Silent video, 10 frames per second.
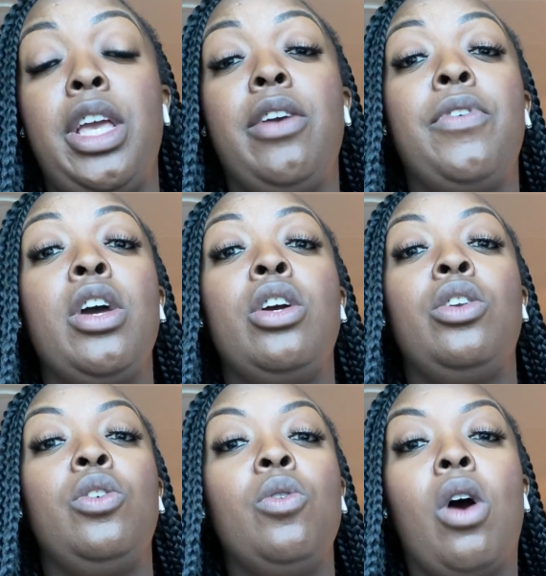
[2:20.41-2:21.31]
If
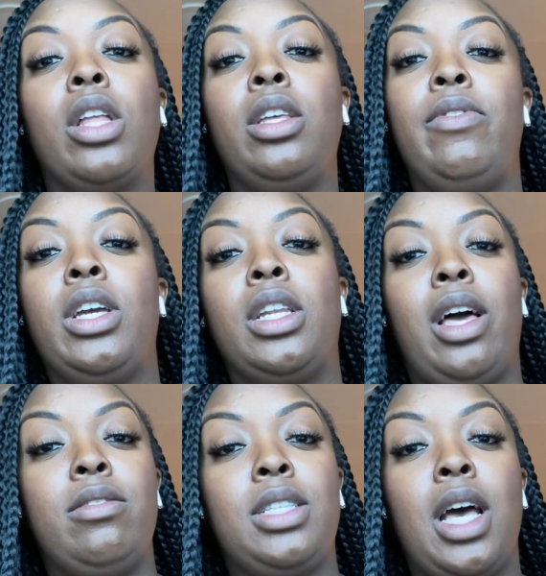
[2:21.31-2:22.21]
you are living a
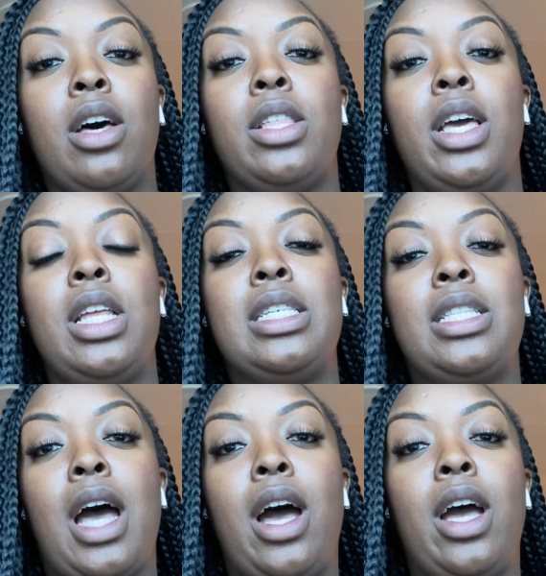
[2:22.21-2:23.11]
lifestyle that is
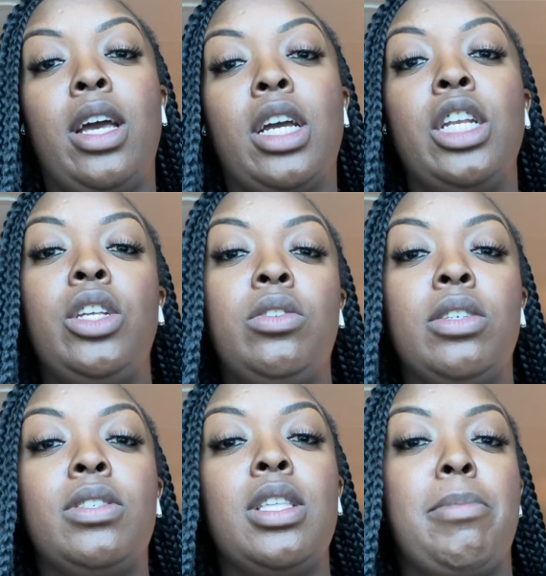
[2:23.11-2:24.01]
not
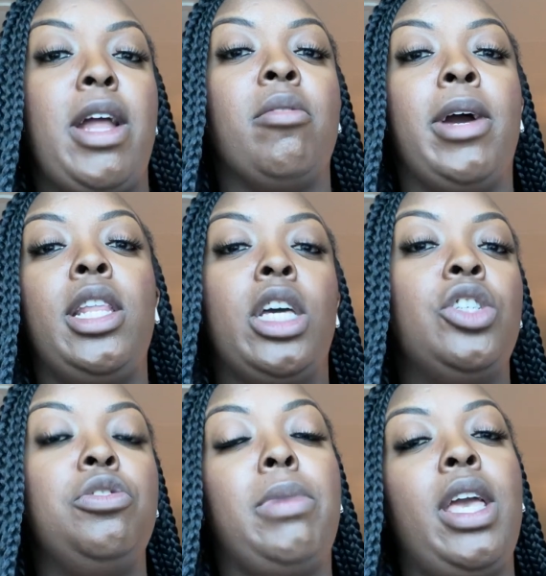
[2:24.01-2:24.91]
conducive to the amount of money
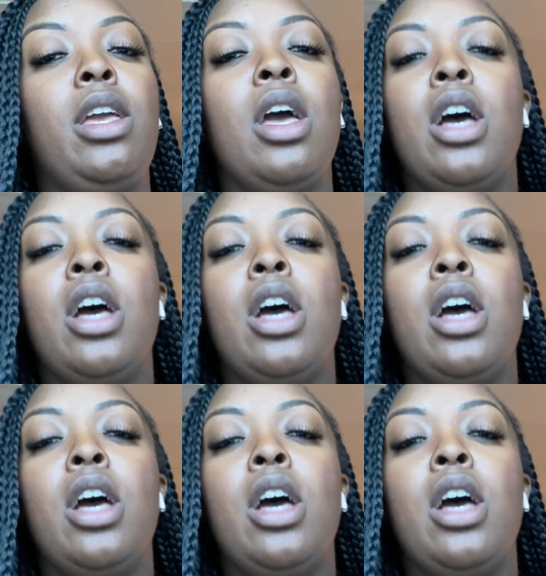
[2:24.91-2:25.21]
that you make,